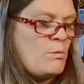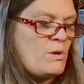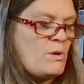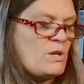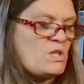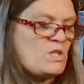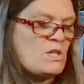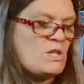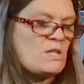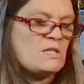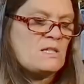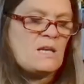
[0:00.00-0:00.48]

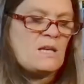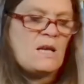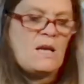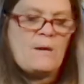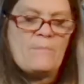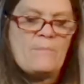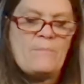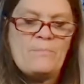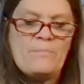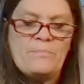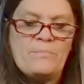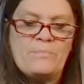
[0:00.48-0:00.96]
which is
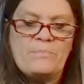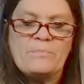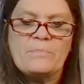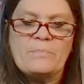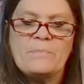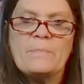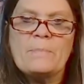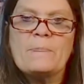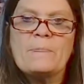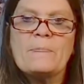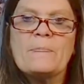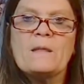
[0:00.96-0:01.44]

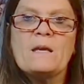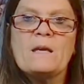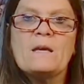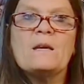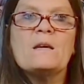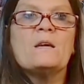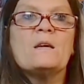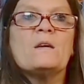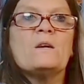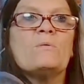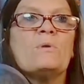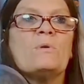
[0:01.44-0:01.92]

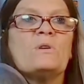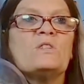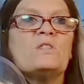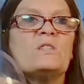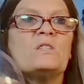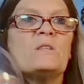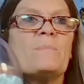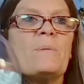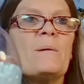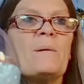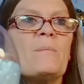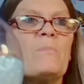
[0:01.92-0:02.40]

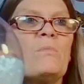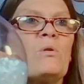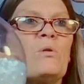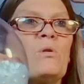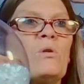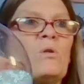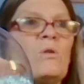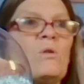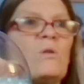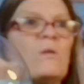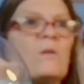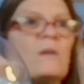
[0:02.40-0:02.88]
a bit
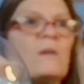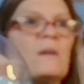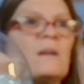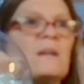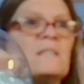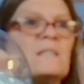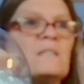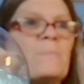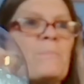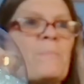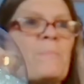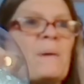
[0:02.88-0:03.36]
more,
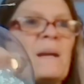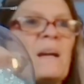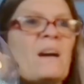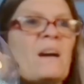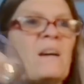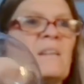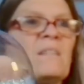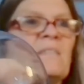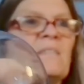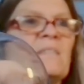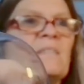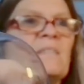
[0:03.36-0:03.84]
it's a bigger,